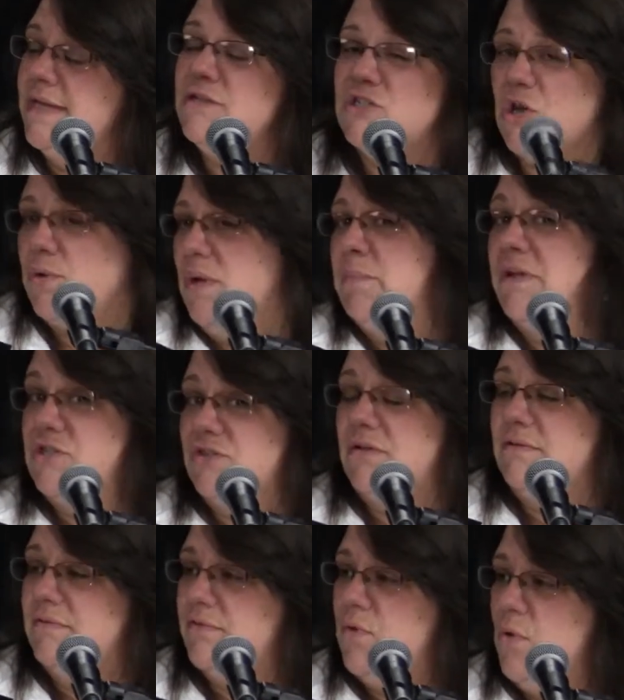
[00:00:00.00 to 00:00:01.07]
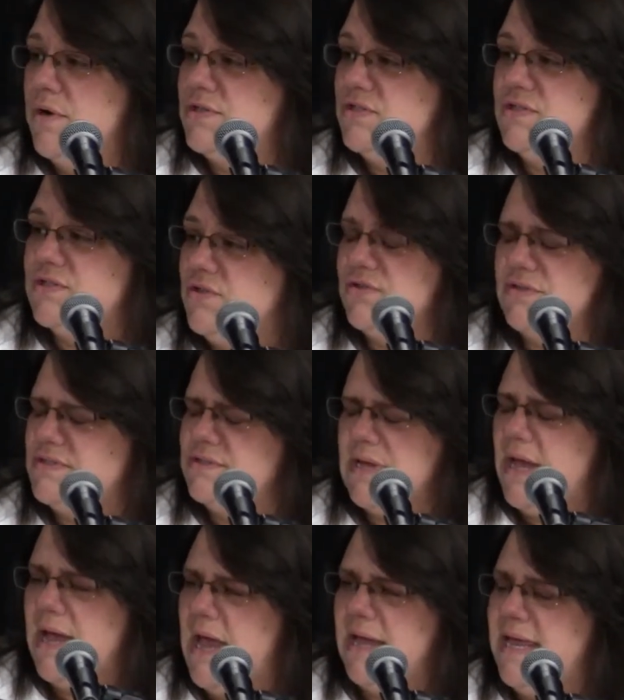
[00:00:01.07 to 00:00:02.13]
And Joni Mitchell, of course. Just her,
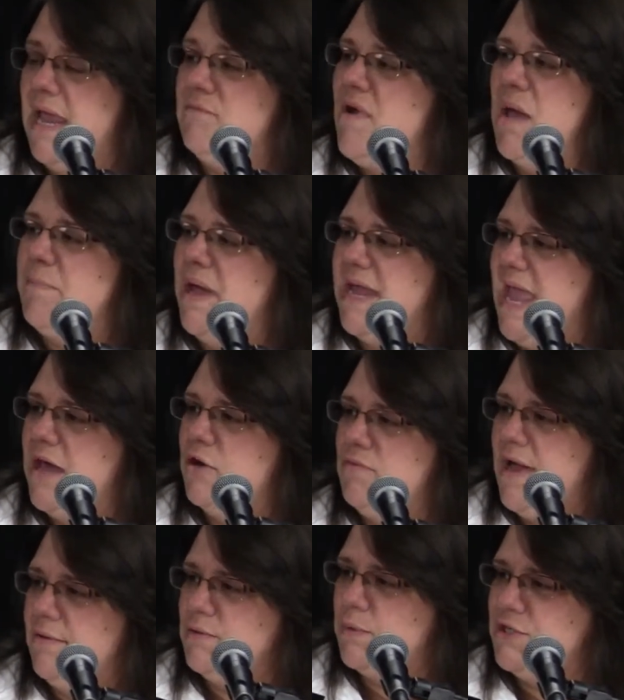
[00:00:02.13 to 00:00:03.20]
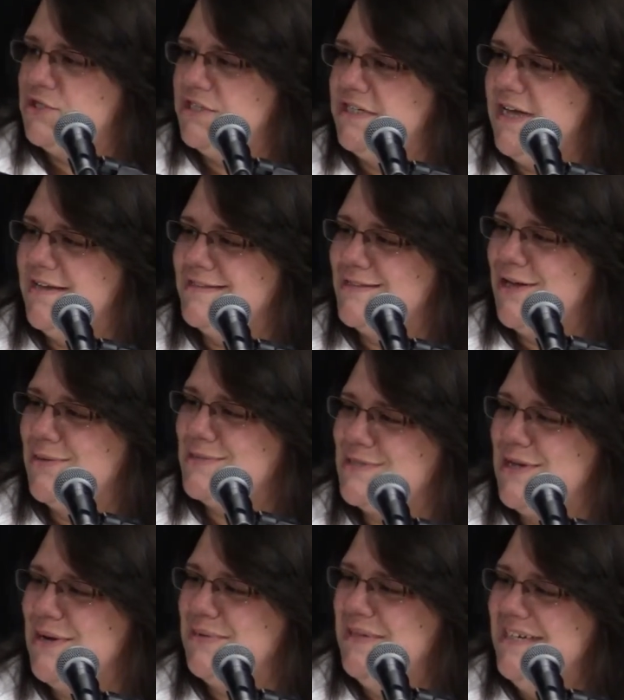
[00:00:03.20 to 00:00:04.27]
I can't wrap my head around what she does, though.
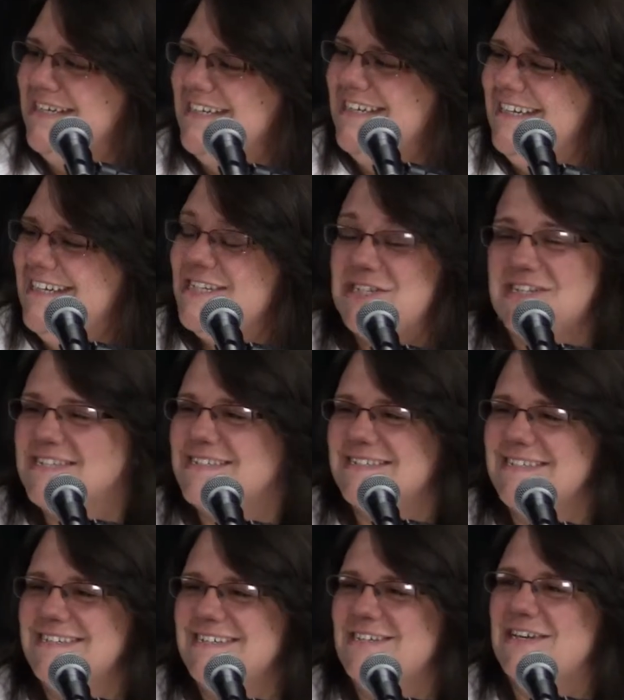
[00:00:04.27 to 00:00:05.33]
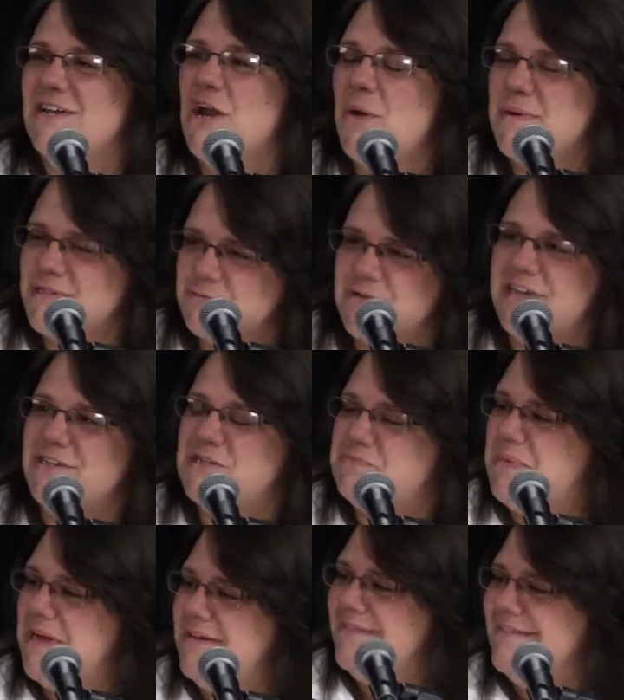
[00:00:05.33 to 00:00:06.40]
So you can always
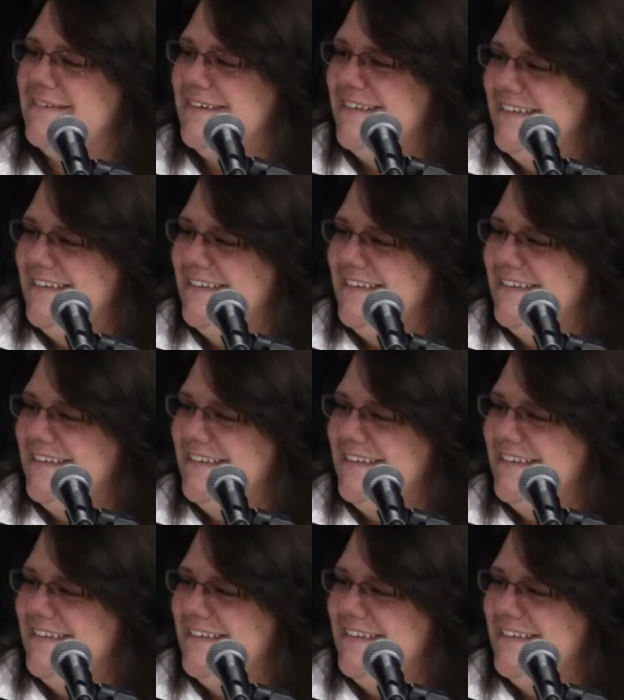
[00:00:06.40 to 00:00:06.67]
reach, but...